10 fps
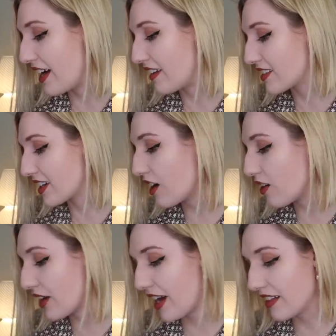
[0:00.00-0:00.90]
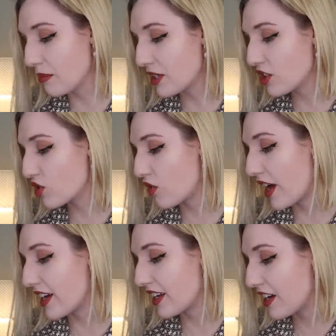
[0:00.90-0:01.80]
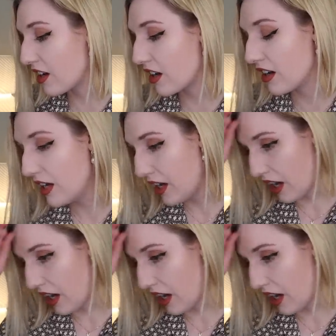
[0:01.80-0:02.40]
and I was okay, let me just try it here.